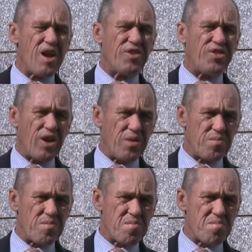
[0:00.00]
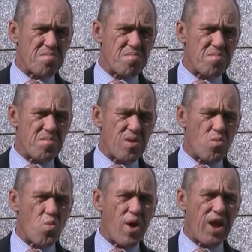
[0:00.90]
So,
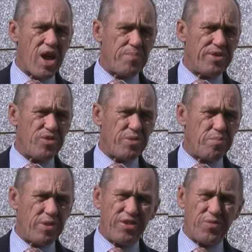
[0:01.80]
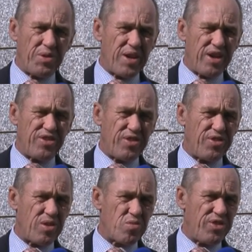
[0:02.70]
what happens with peaceful nations?
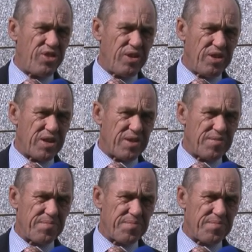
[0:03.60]
They're resilient,